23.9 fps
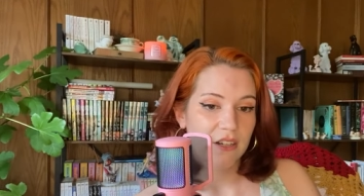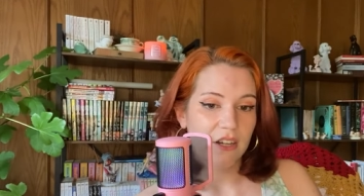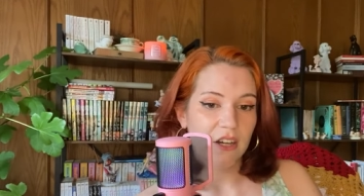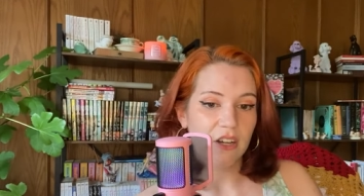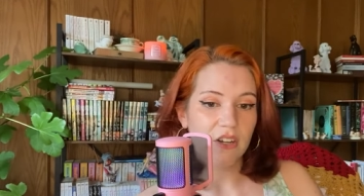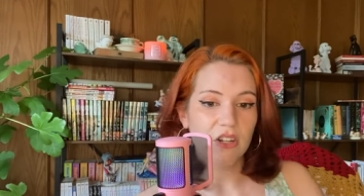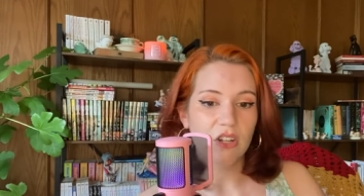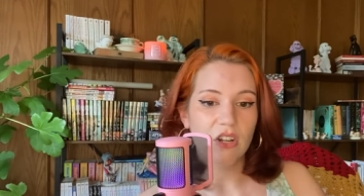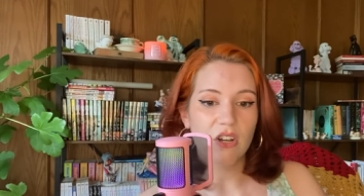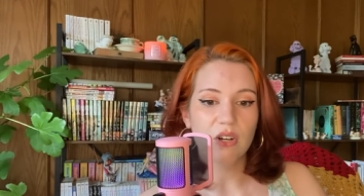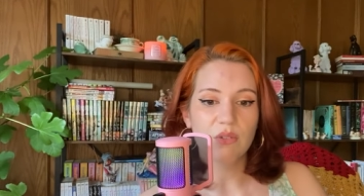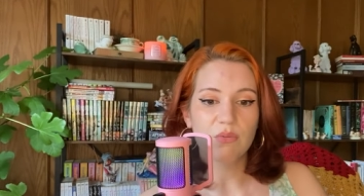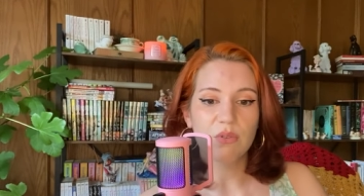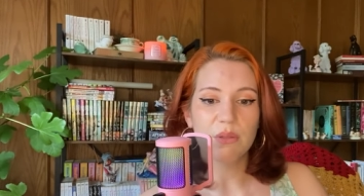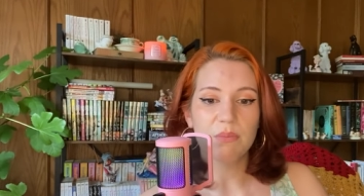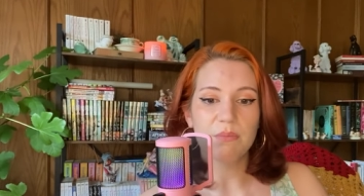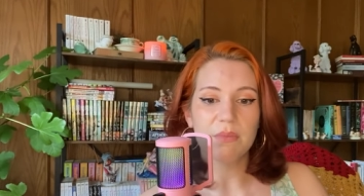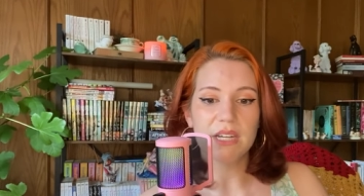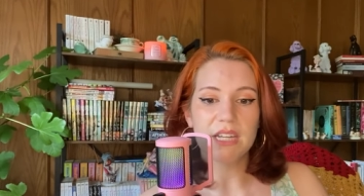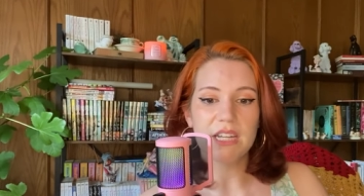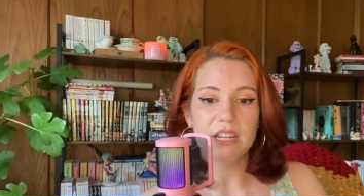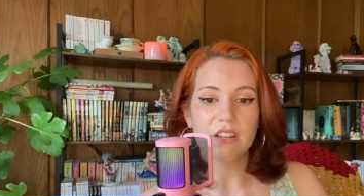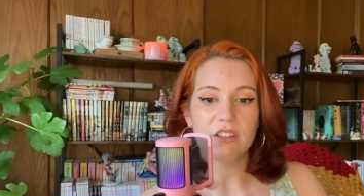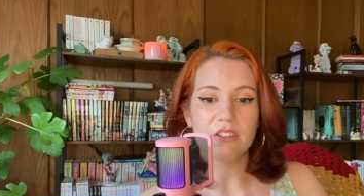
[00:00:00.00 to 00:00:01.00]
along with
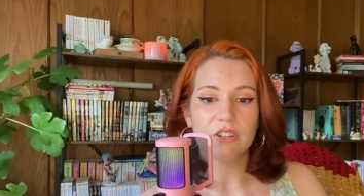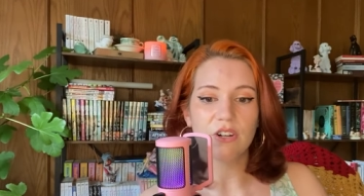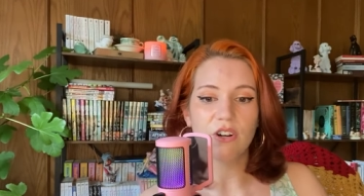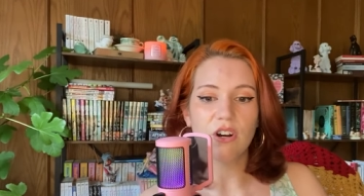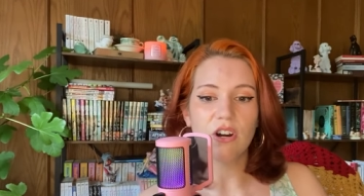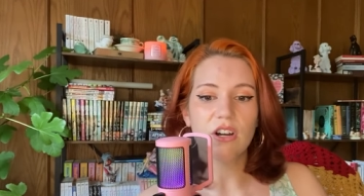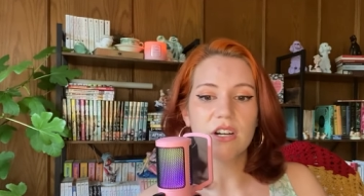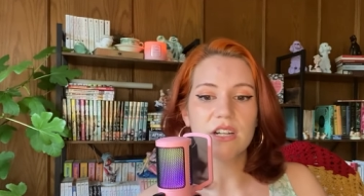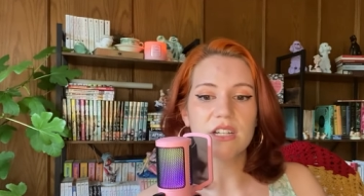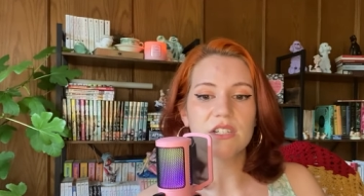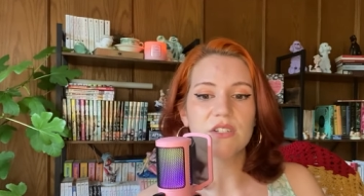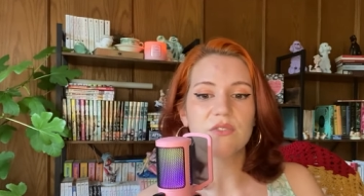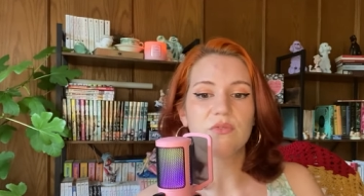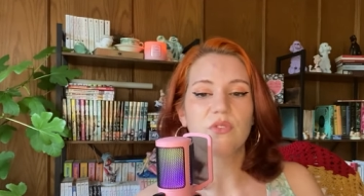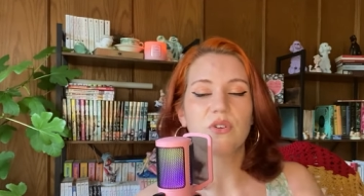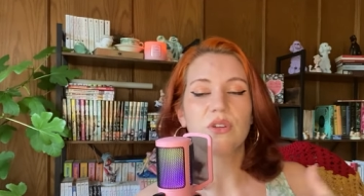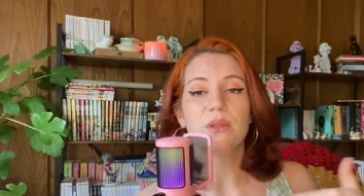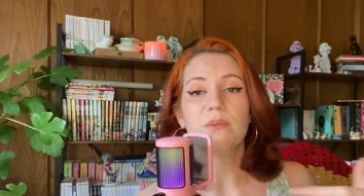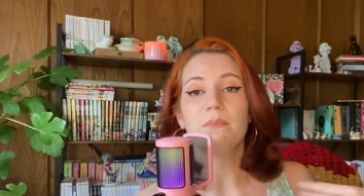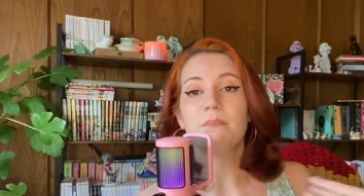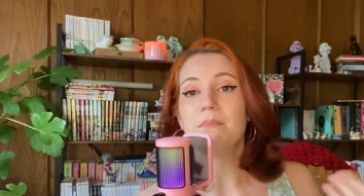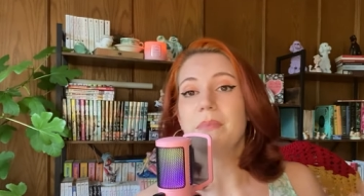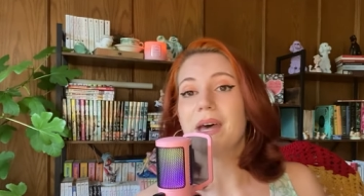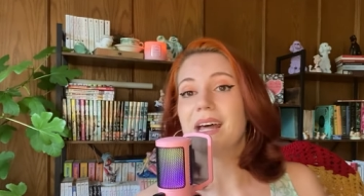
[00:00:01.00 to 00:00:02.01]
many other artists, for
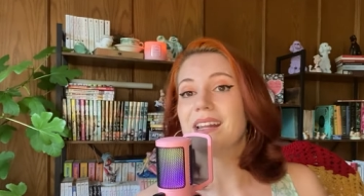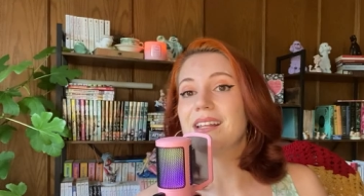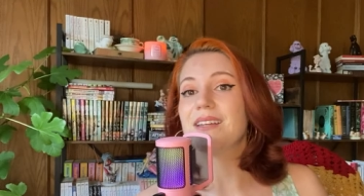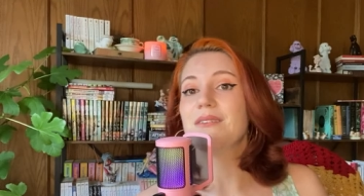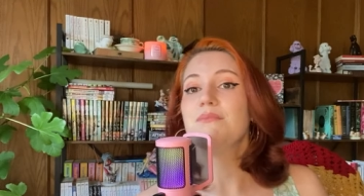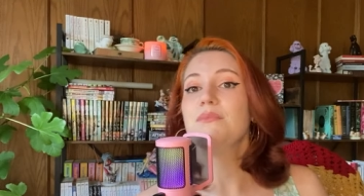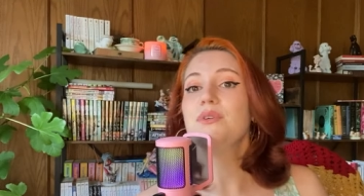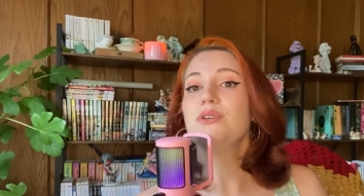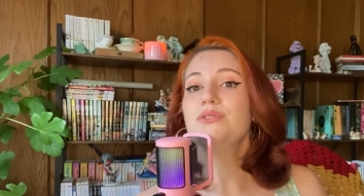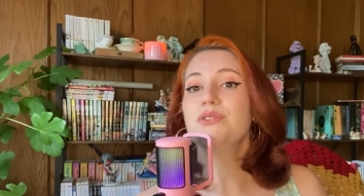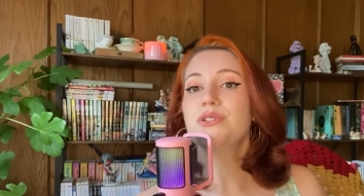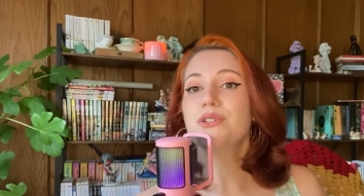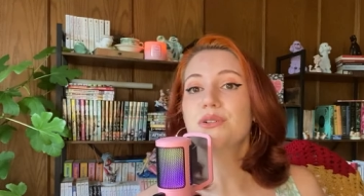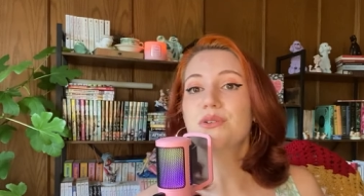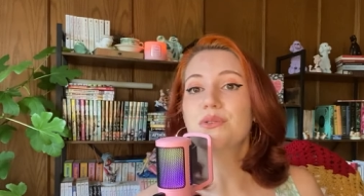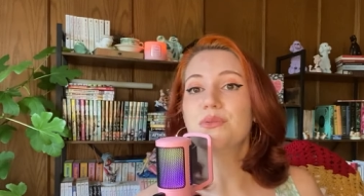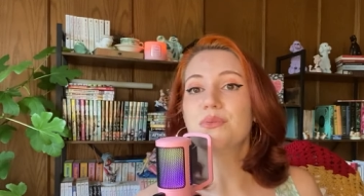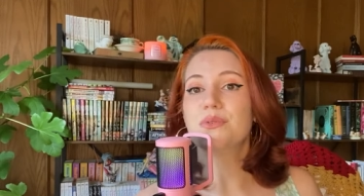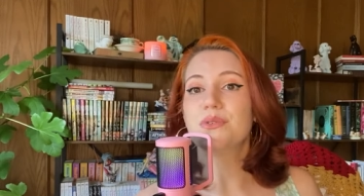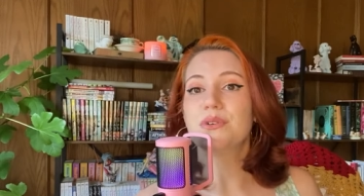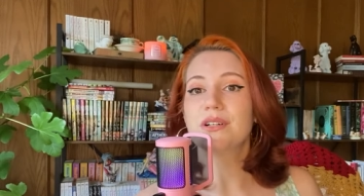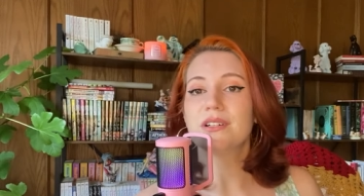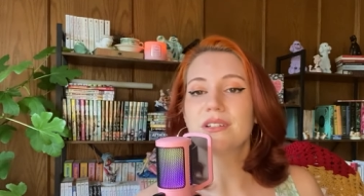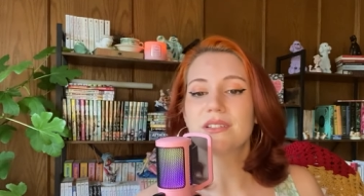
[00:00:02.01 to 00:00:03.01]
the Melon Music
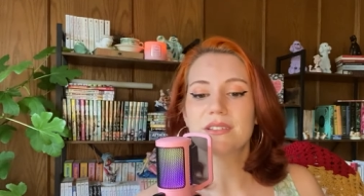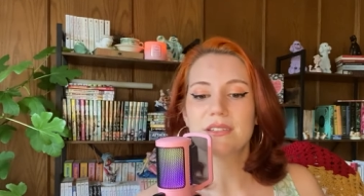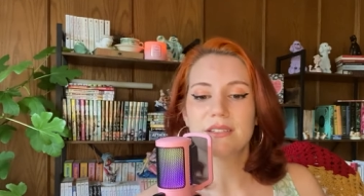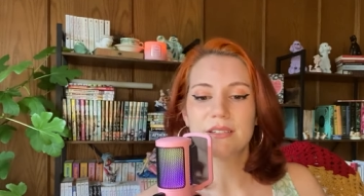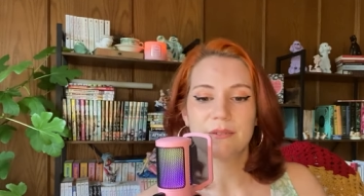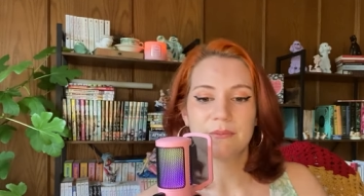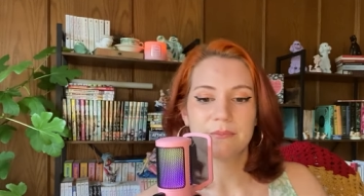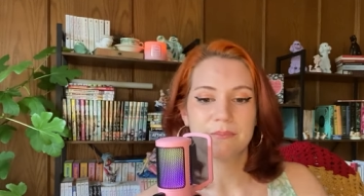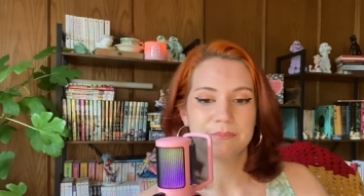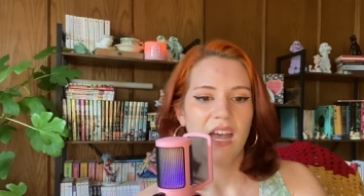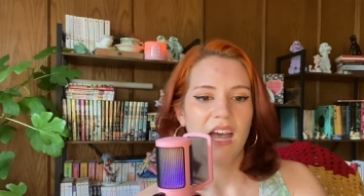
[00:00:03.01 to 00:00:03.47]
Awards.